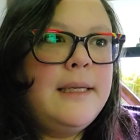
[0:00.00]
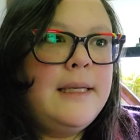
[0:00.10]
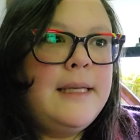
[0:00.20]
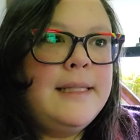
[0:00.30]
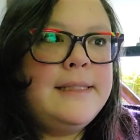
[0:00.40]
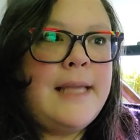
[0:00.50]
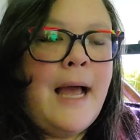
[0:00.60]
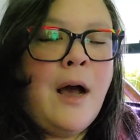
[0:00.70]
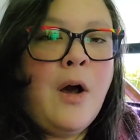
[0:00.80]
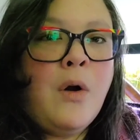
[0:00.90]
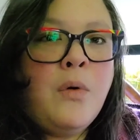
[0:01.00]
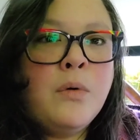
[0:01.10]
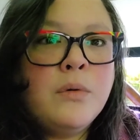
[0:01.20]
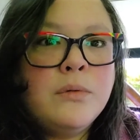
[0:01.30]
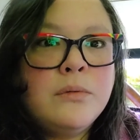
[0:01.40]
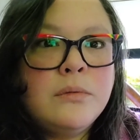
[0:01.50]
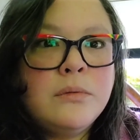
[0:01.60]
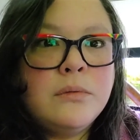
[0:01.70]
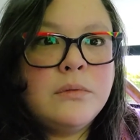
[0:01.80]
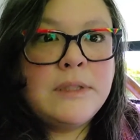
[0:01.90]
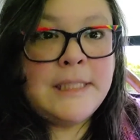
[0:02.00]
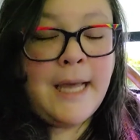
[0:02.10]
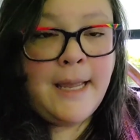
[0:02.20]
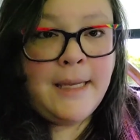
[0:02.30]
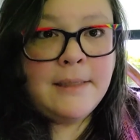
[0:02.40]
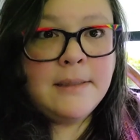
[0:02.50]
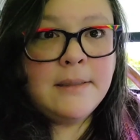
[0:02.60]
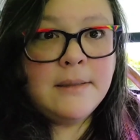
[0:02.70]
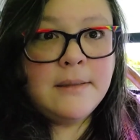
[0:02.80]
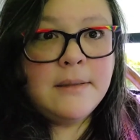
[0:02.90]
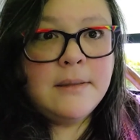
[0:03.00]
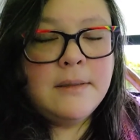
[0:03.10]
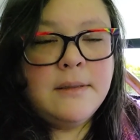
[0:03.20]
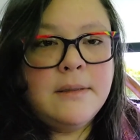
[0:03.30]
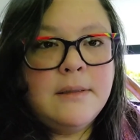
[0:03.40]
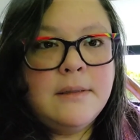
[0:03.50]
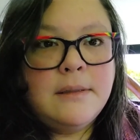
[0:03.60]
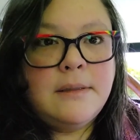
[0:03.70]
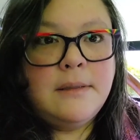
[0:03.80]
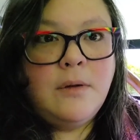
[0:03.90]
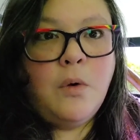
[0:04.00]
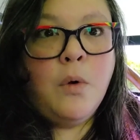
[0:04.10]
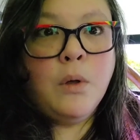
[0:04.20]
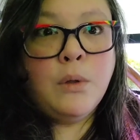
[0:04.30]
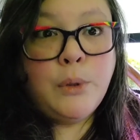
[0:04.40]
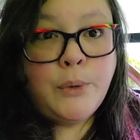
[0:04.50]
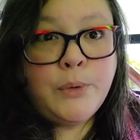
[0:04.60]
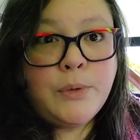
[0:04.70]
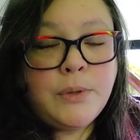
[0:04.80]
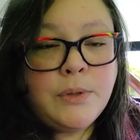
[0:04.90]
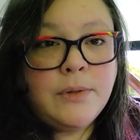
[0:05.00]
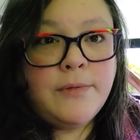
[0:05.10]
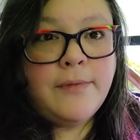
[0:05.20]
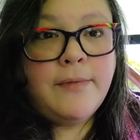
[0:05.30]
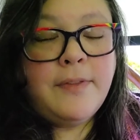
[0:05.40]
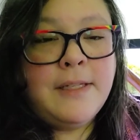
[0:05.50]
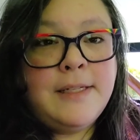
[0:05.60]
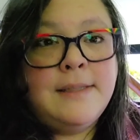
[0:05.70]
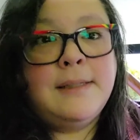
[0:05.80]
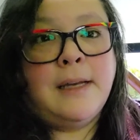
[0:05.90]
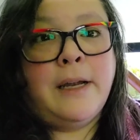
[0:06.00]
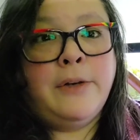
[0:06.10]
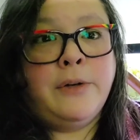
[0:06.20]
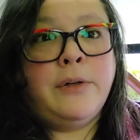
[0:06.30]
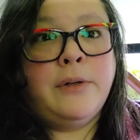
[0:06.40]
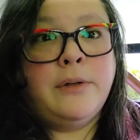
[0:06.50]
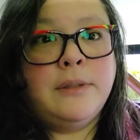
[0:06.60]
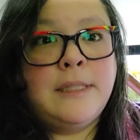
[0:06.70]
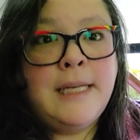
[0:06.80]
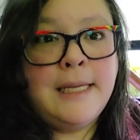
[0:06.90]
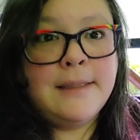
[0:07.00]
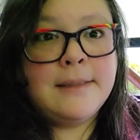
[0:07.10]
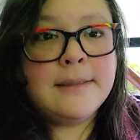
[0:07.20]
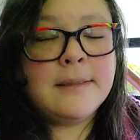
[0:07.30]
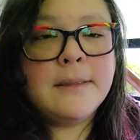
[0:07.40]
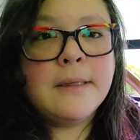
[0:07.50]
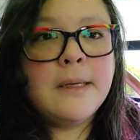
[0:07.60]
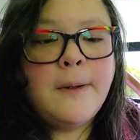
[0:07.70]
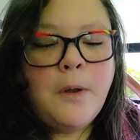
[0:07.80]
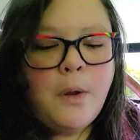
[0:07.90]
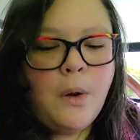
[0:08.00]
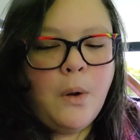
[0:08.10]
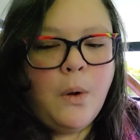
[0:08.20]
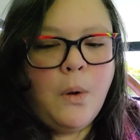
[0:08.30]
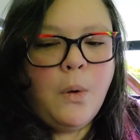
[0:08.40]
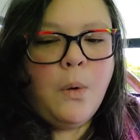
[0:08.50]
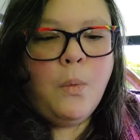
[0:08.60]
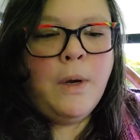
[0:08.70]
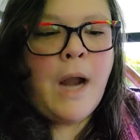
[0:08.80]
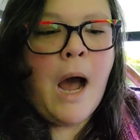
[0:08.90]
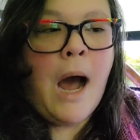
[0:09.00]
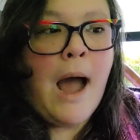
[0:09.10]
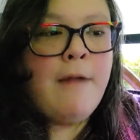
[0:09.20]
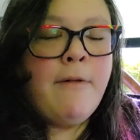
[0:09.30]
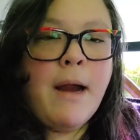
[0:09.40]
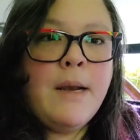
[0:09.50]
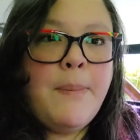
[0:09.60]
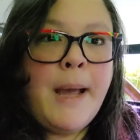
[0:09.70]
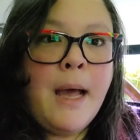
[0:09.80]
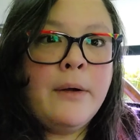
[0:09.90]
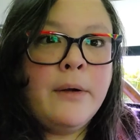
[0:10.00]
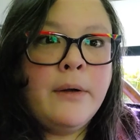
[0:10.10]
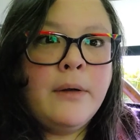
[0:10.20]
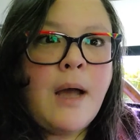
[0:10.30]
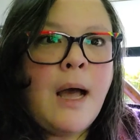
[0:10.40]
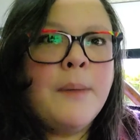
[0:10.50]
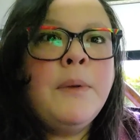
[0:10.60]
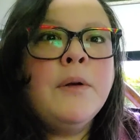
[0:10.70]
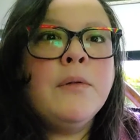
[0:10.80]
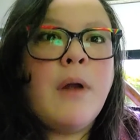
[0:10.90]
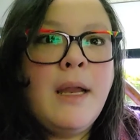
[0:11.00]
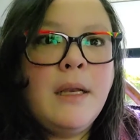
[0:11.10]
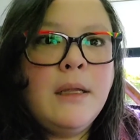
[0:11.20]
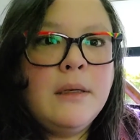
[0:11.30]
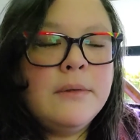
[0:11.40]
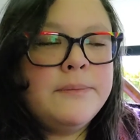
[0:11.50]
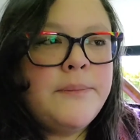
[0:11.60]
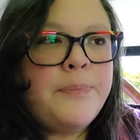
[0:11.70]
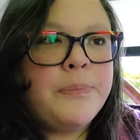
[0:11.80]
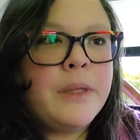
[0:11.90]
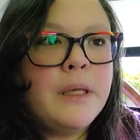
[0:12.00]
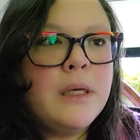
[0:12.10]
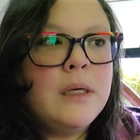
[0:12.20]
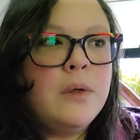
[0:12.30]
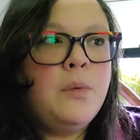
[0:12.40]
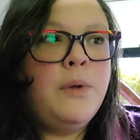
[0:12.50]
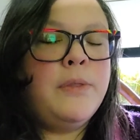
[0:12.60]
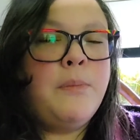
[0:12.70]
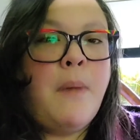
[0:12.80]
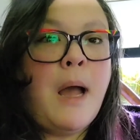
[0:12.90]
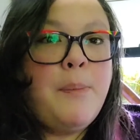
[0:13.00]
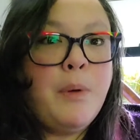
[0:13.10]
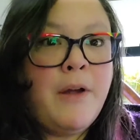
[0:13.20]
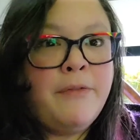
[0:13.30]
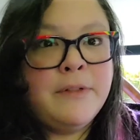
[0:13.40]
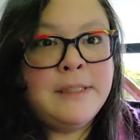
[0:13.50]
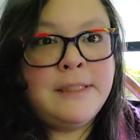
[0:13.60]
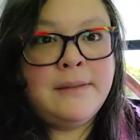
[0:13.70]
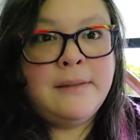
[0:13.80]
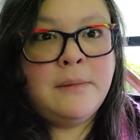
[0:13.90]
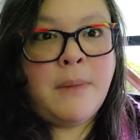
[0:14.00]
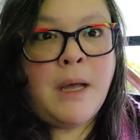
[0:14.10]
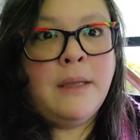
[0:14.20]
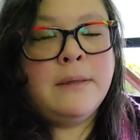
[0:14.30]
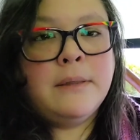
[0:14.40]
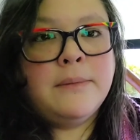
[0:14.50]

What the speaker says: it's how tight or loose the designer knits. When I write a pattern, I'm going to write it with my preferences in mind.